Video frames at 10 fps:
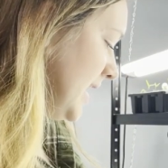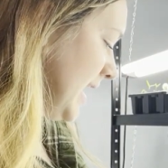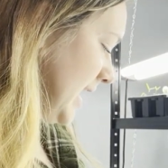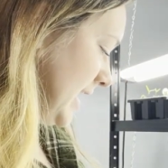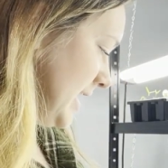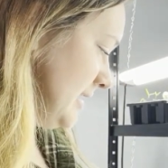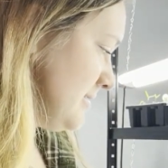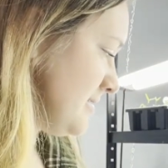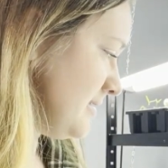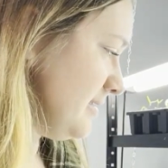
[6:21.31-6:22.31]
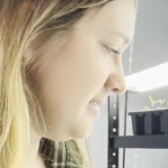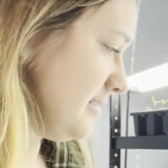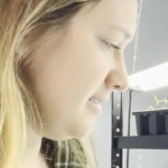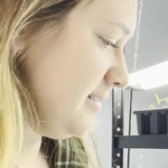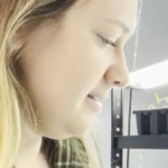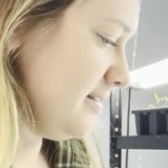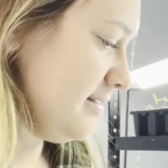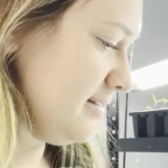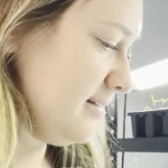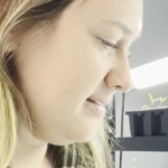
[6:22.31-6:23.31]
And
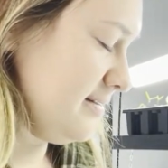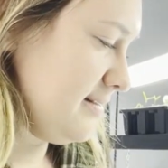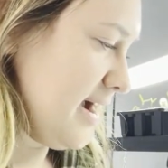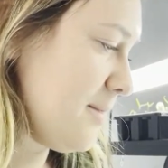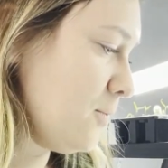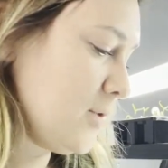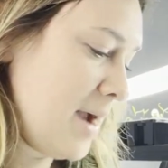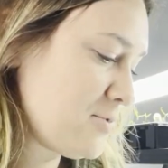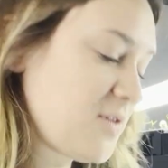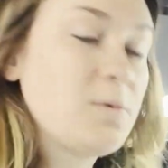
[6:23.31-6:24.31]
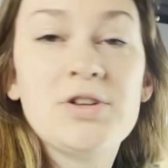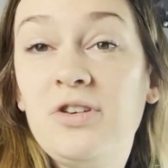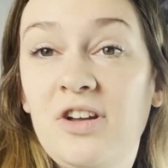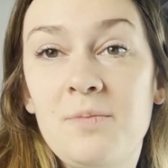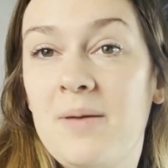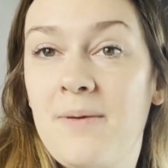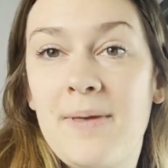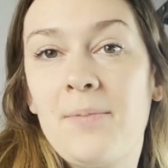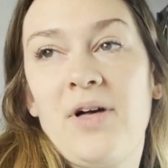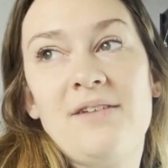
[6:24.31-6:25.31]
I'm just wondering if maybe
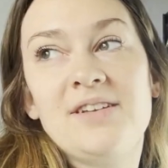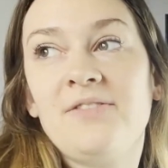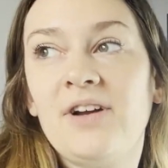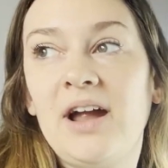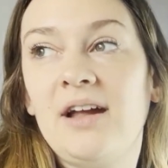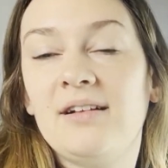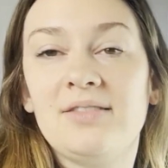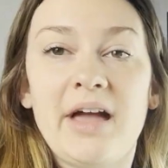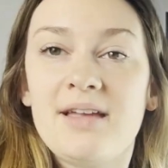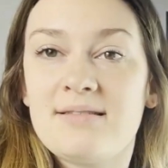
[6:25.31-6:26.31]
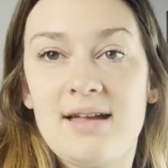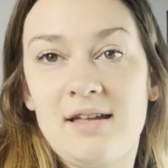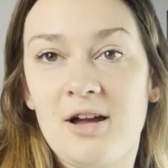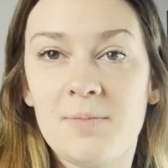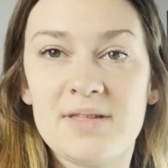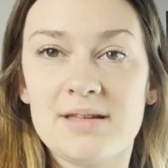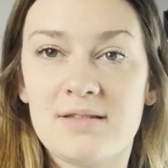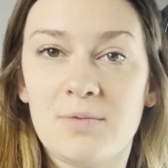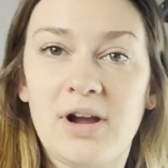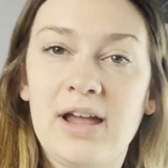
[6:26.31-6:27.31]
people have different light setups and
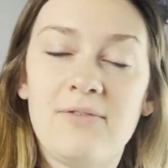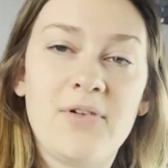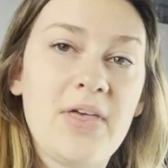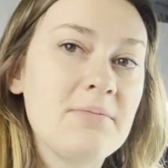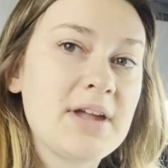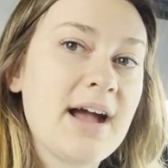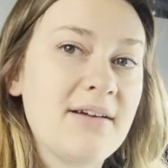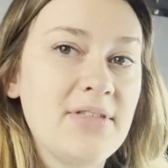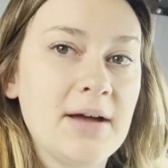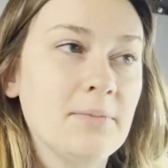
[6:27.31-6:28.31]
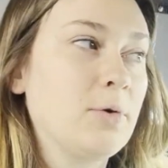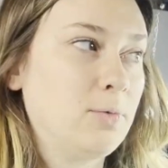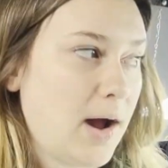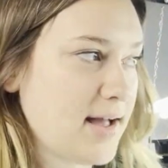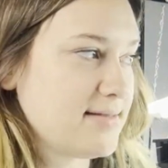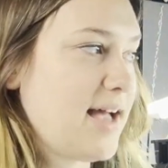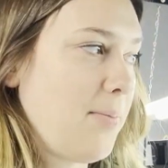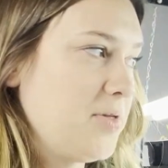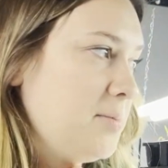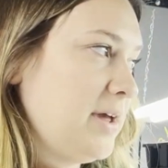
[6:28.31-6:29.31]
it's working for them to have them right on top
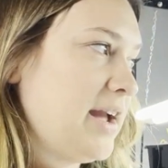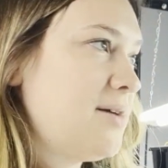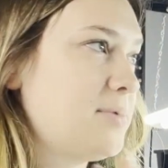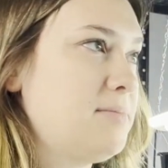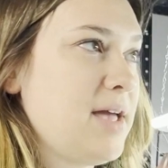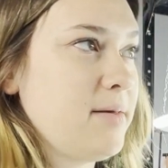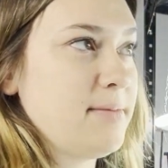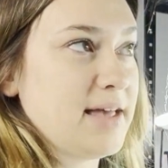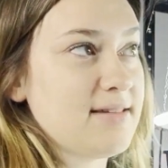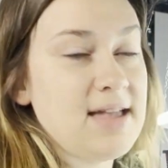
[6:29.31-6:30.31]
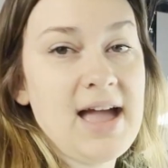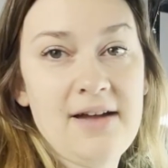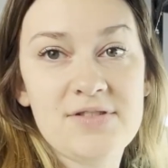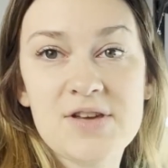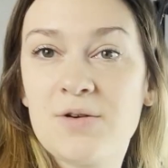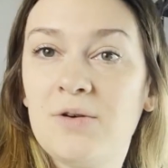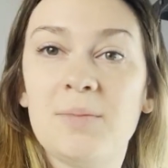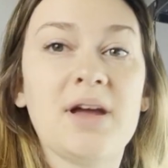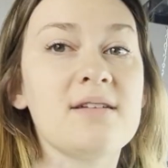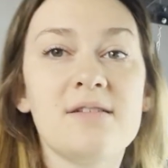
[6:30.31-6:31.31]
of the plant, but maybe because I have 2 and
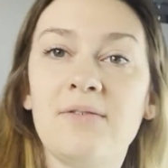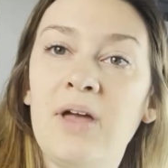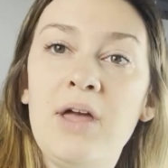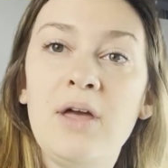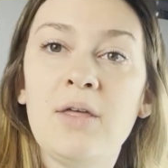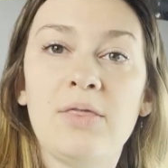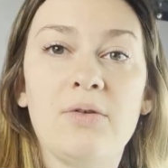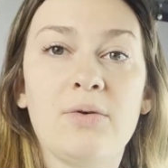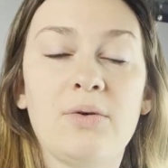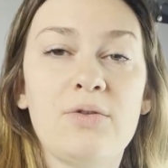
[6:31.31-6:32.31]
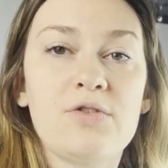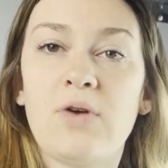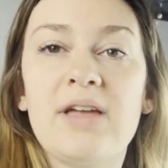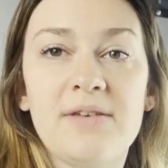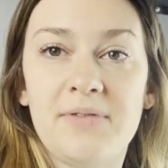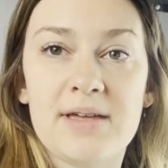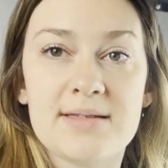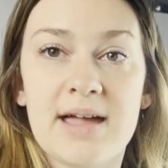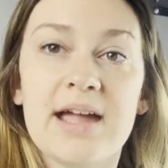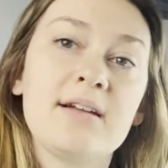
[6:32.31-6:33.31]
because of the strength of these
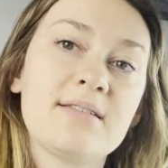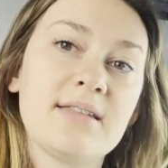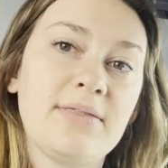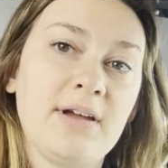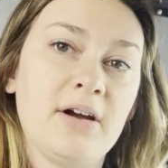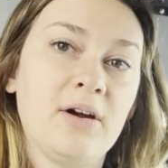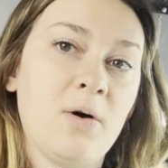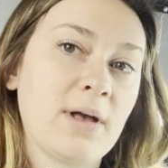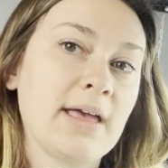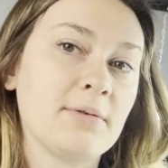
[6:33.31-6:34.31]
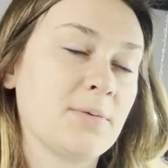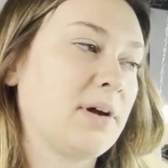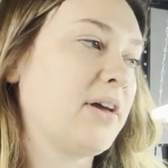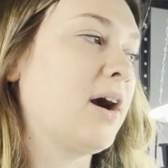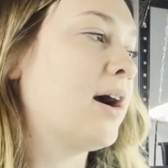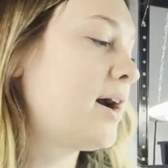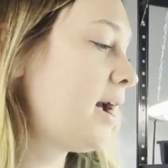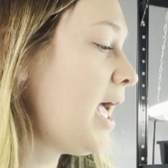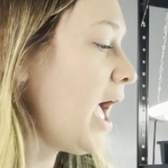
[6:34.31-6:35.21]
lights that they're okay with where they are.